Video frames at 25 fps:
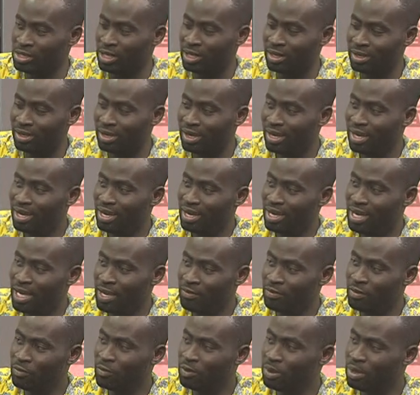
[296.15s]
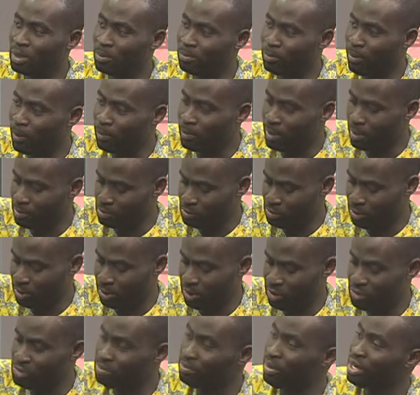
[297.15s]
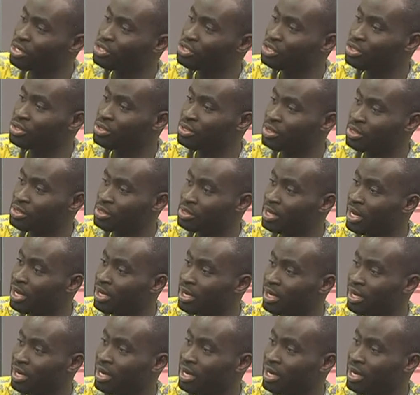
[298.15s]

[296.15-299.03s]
And even with the problems with these machines is that